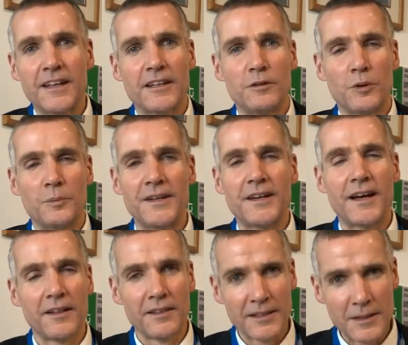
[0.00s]
there will be a
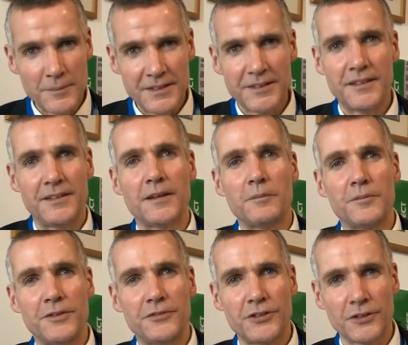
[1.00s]
limited
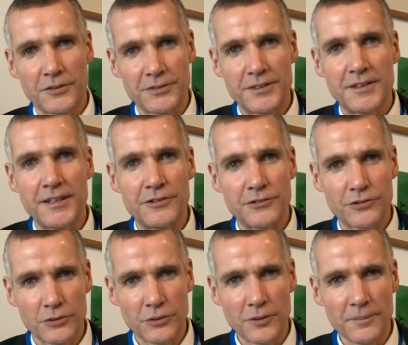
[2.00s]
number of children in
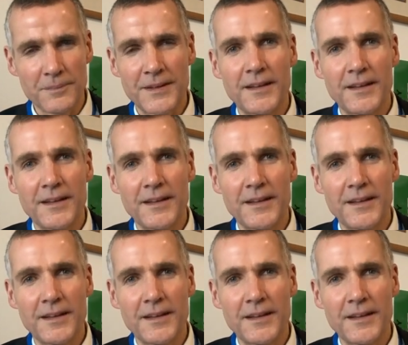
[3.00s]
school,